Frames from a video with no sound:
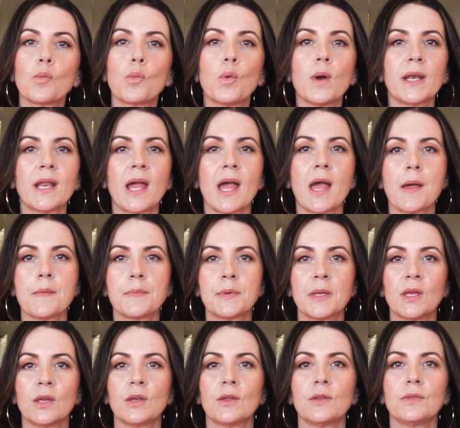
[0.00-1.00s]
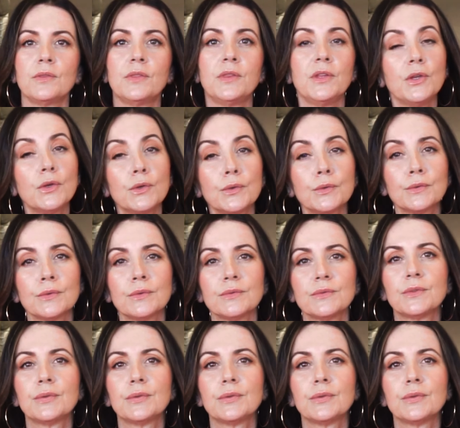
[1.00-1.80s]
went up due